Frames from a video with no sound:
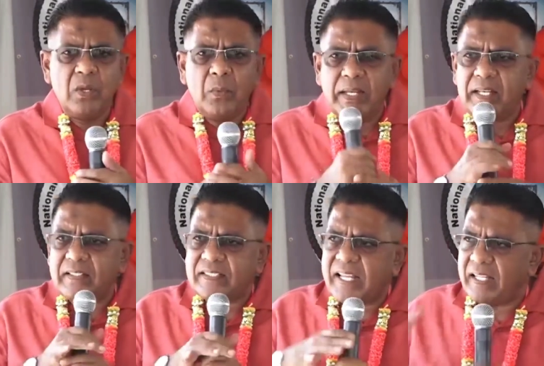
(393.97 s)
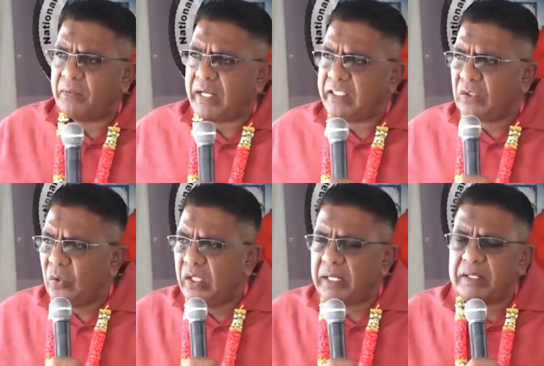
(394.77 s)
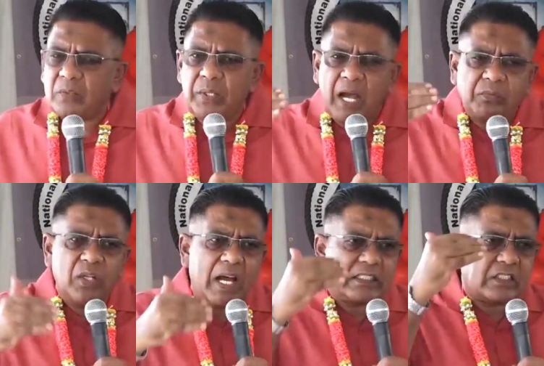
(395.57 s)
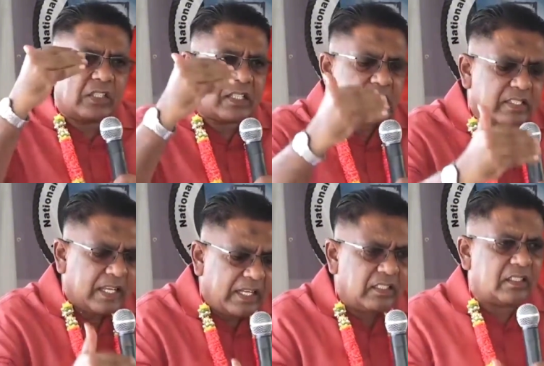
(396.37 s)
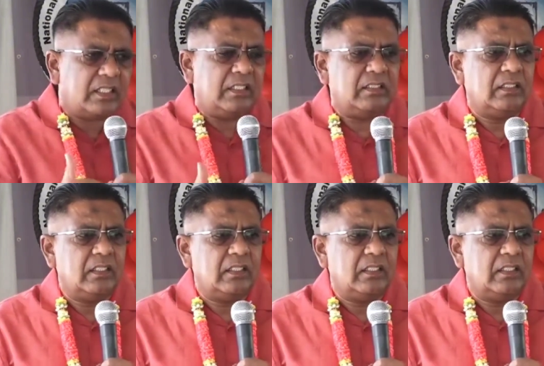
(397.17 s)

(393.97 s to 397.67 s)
when I told them that we have to have certain standard